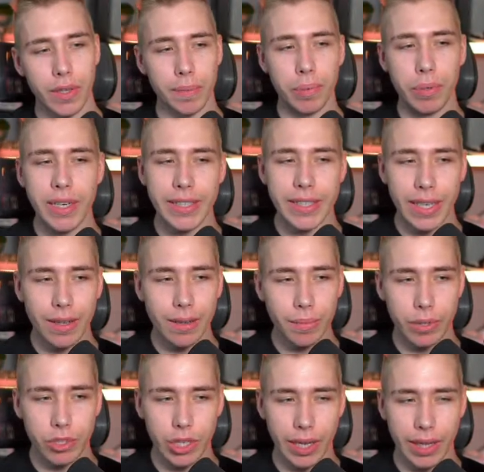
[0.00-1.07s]
the pre-sale,
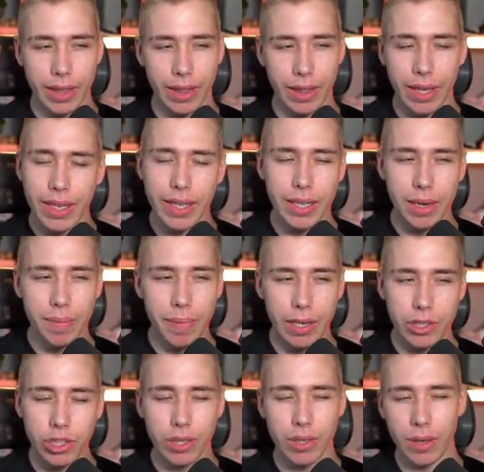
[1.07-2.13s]
which I think I didn't
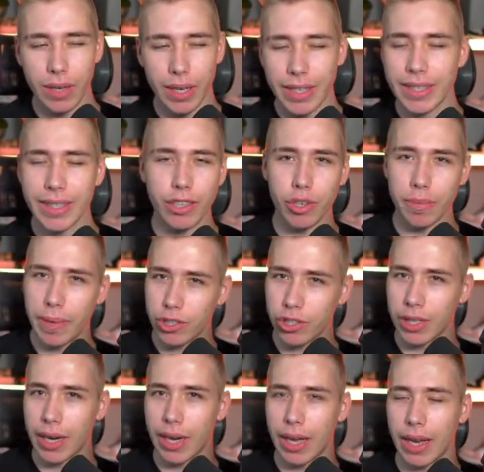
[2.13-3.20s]
mention, or at least I should
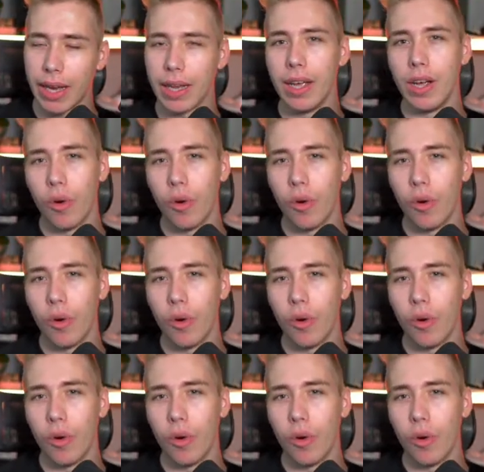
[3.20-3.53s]
mention it again,